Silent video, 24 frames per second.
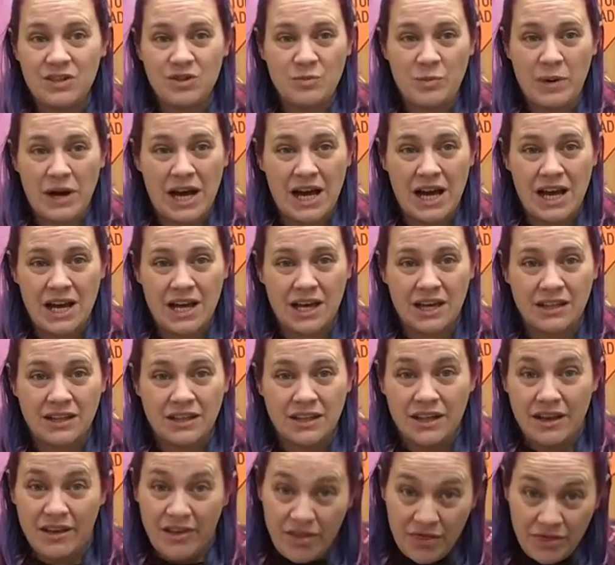pot.
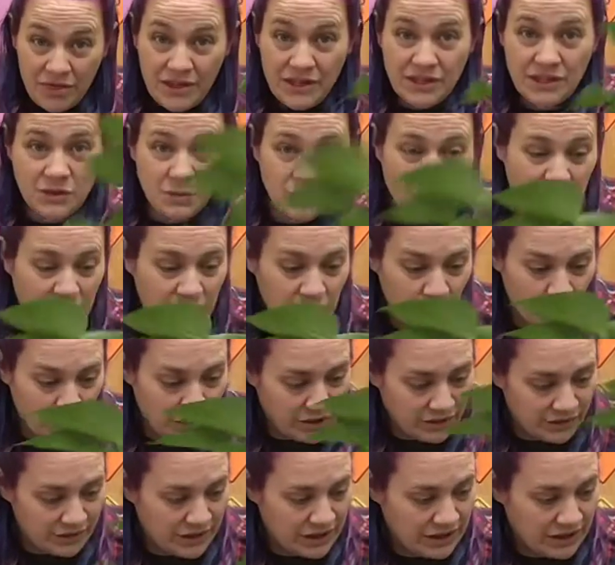This one
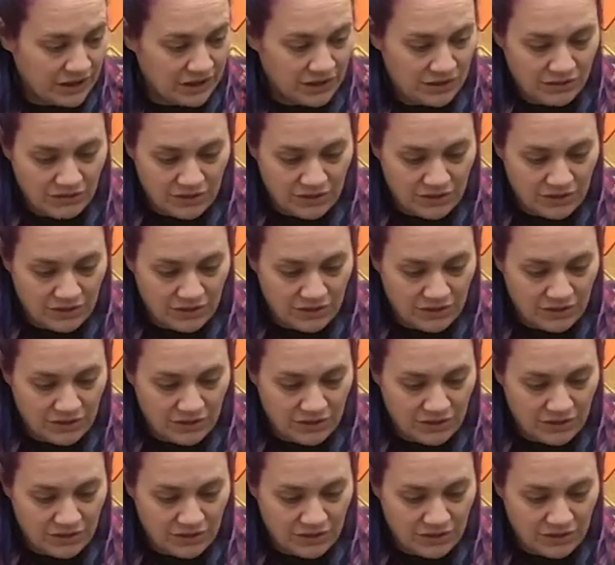will get a new